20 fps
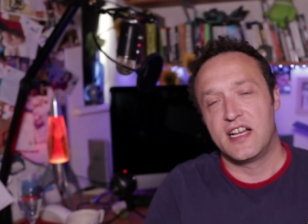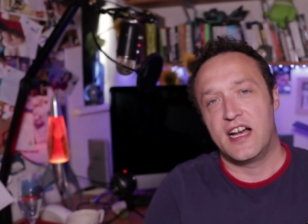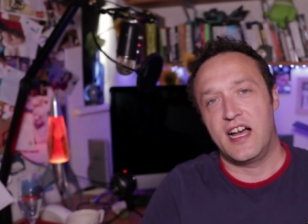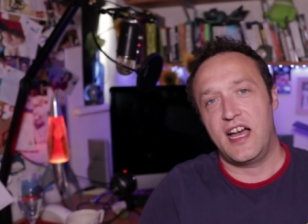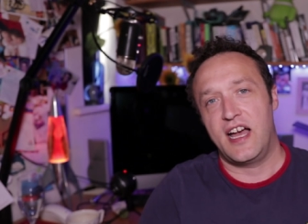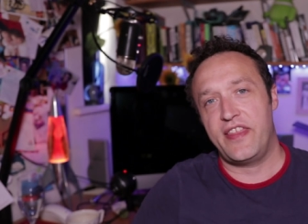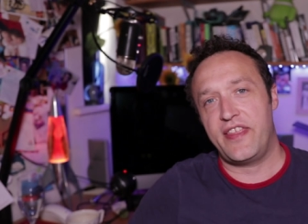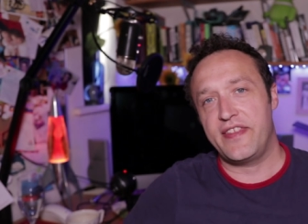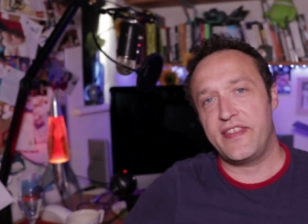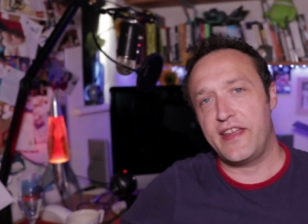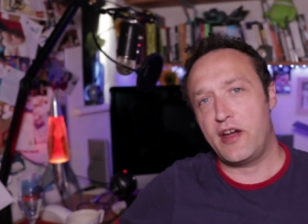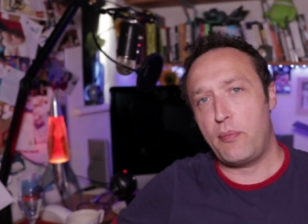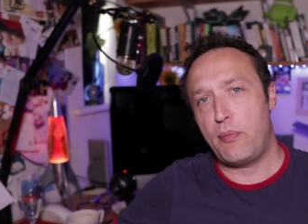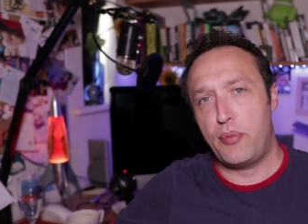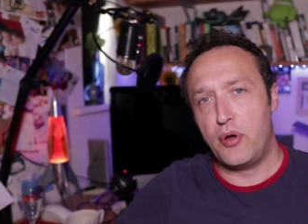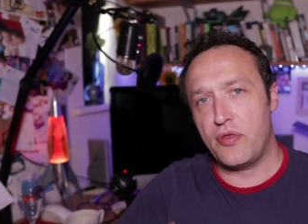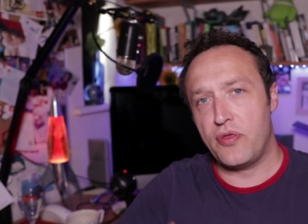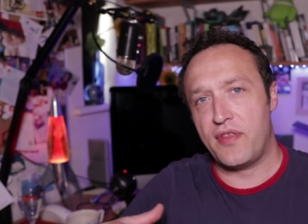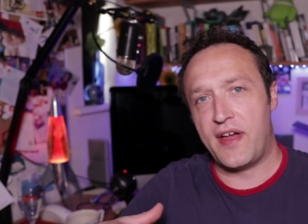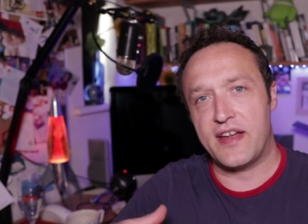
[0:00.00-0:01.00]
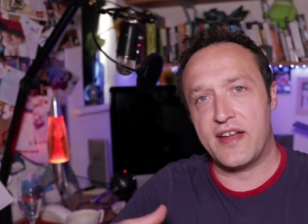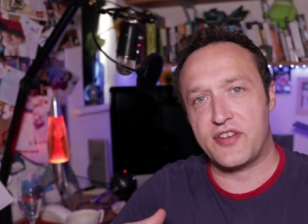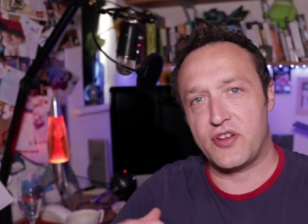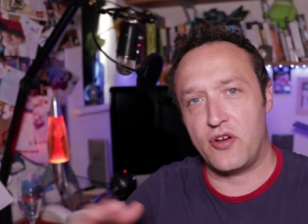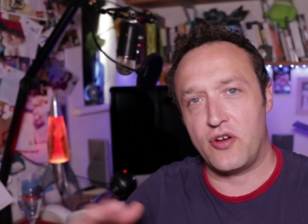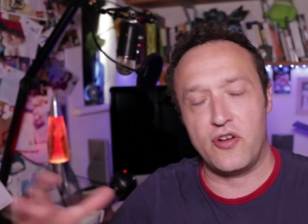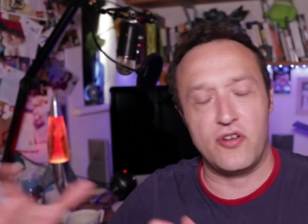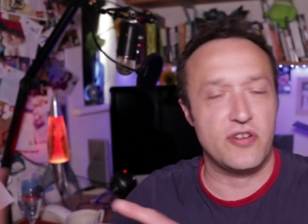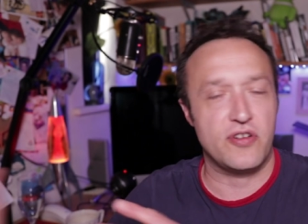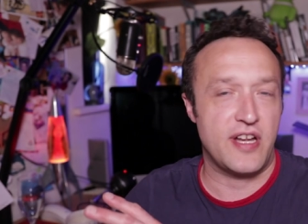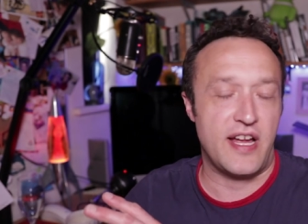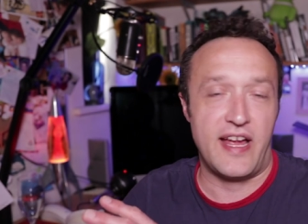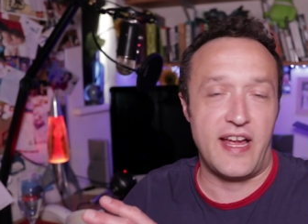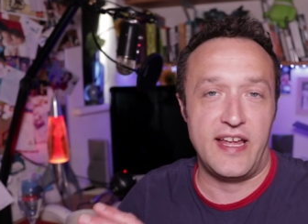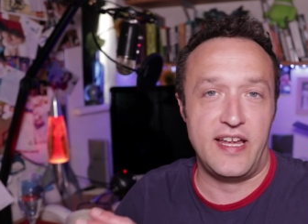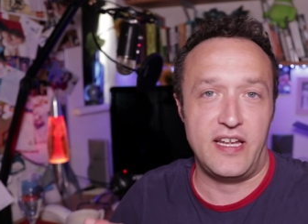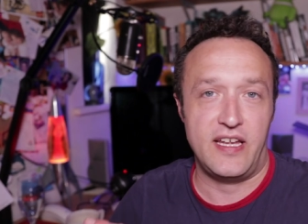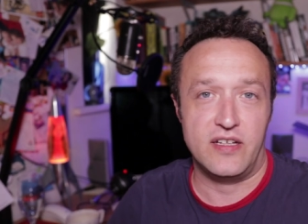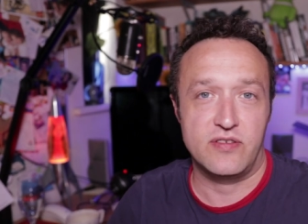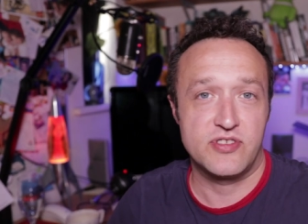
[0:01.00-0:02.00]
And then they'll put that on
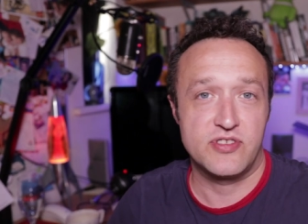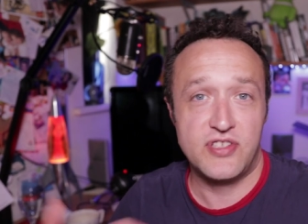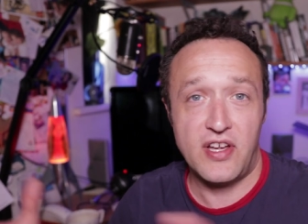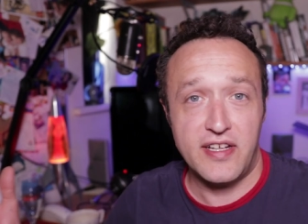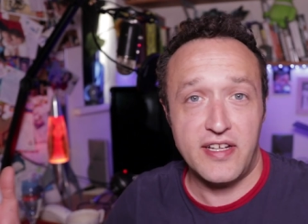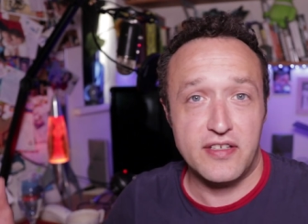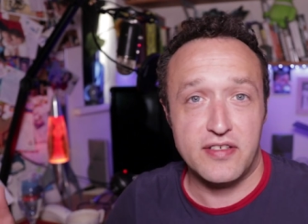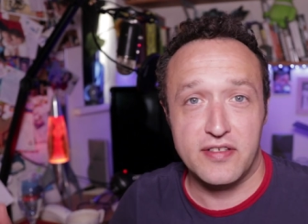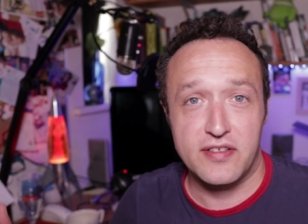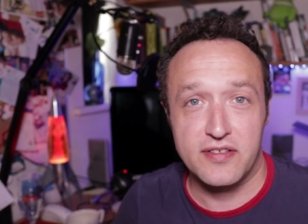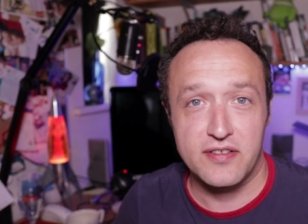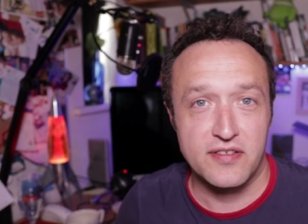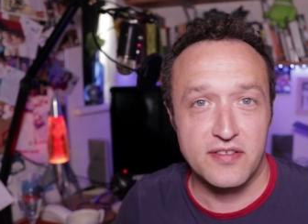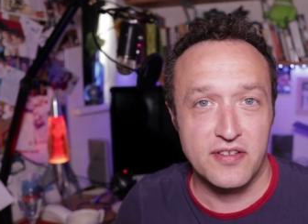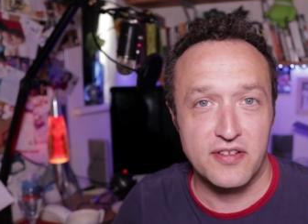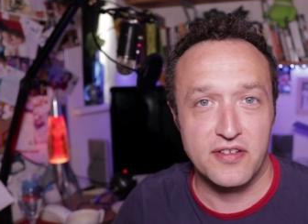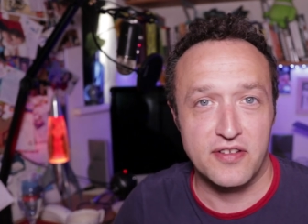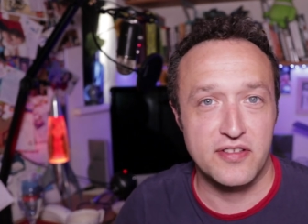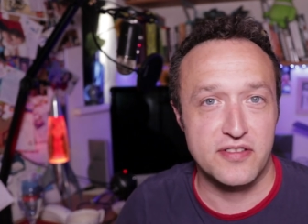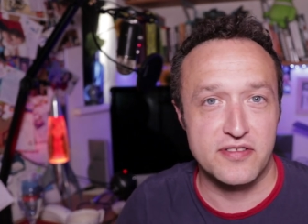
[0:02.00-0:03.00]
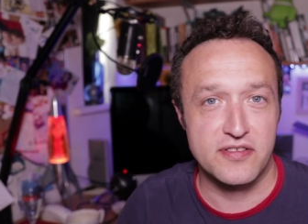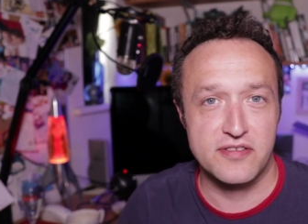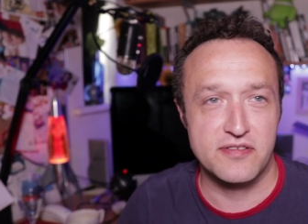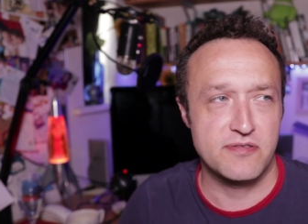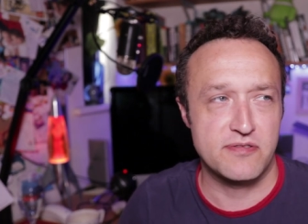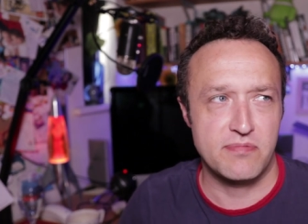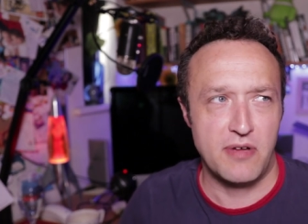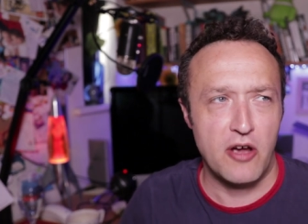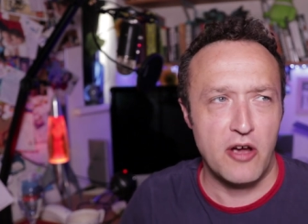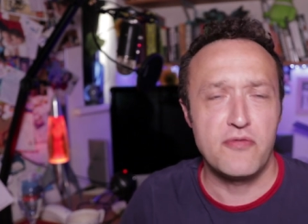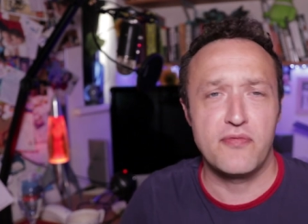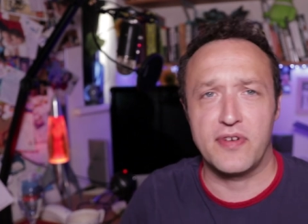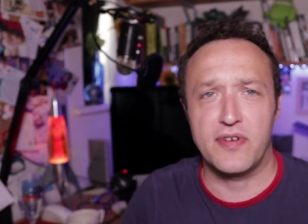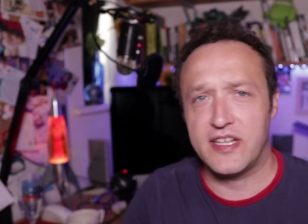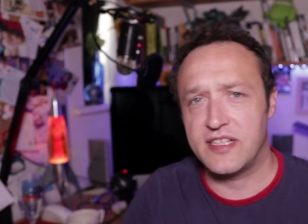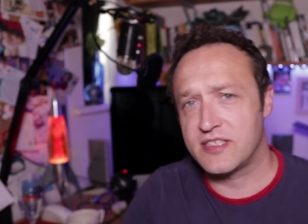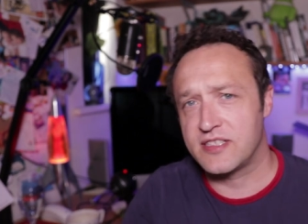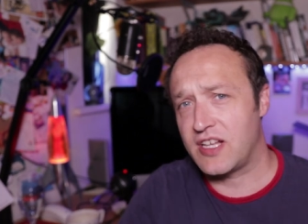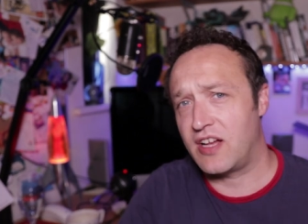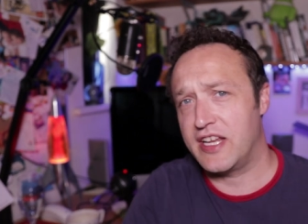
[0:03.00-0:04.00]
a site that's
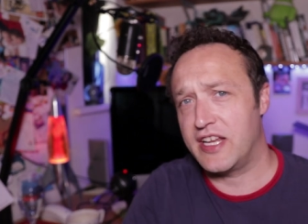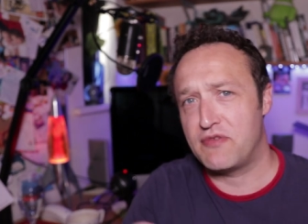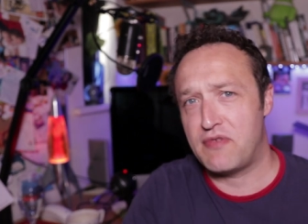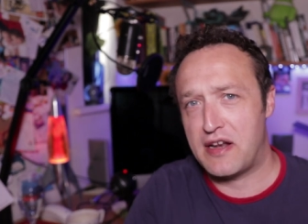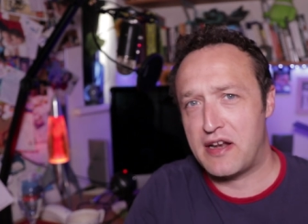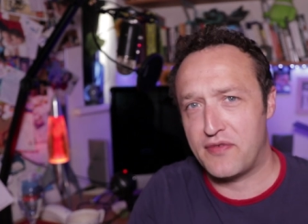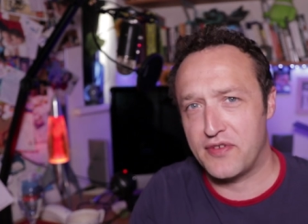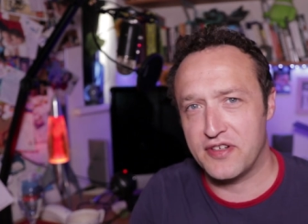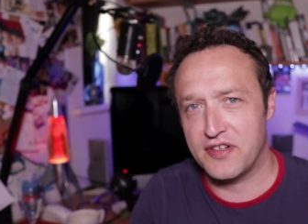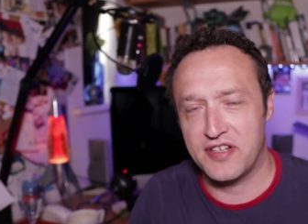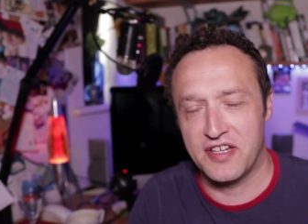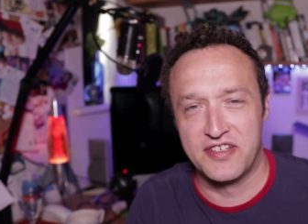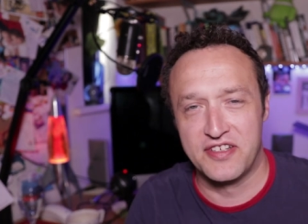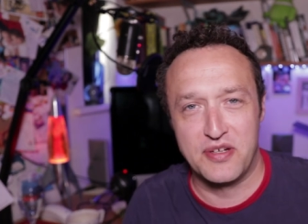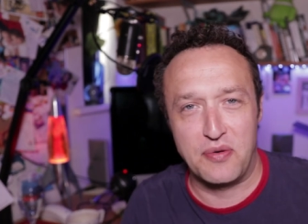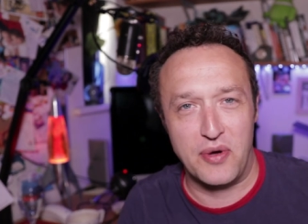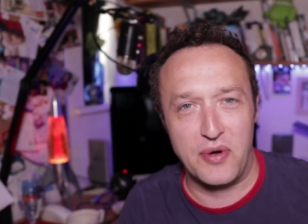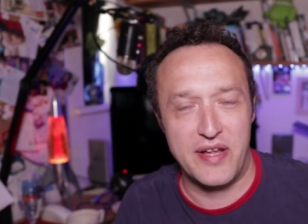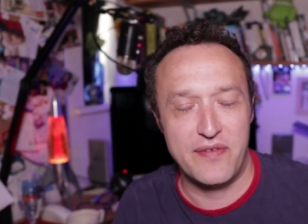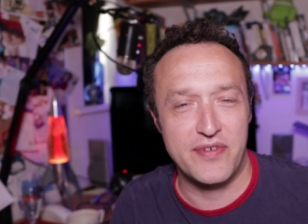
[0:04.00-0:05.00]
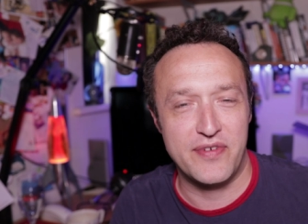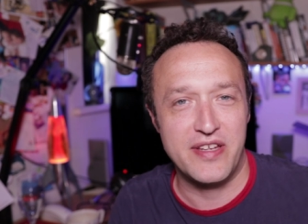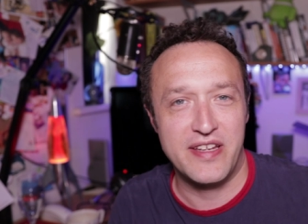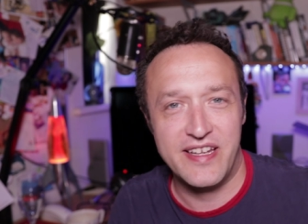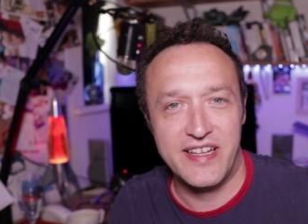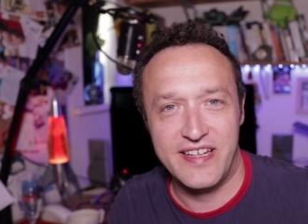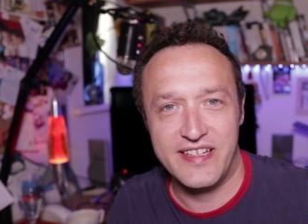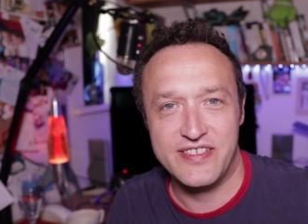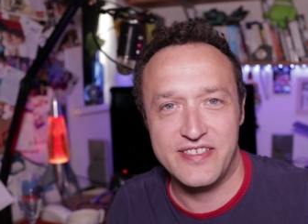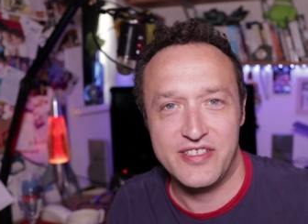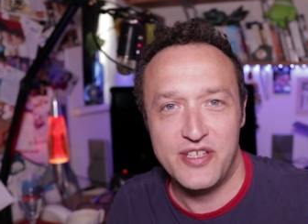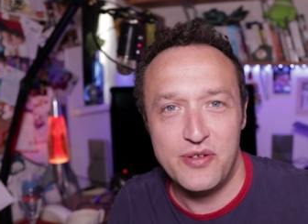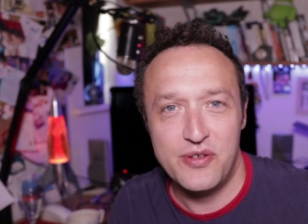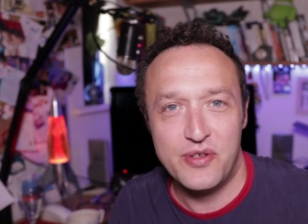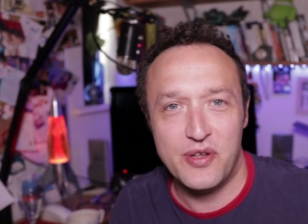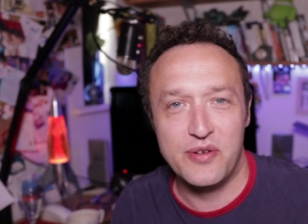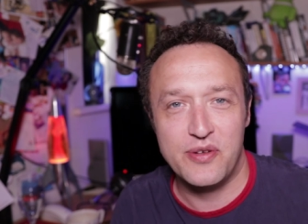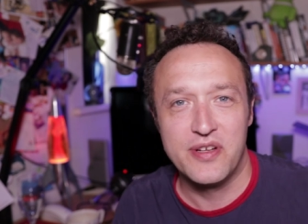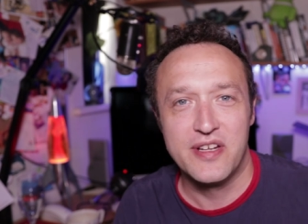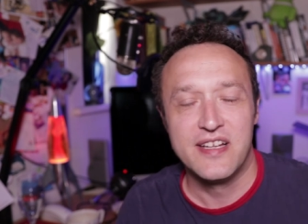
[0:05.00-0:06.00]
hopefully slightly relevant to whatever it is you
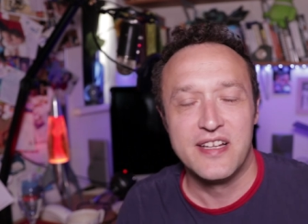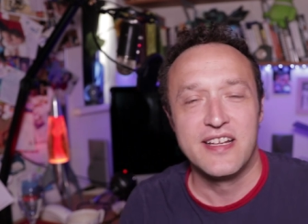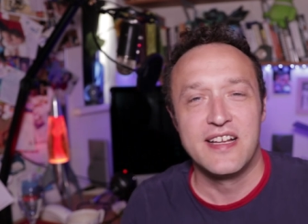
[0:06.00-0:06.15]
do.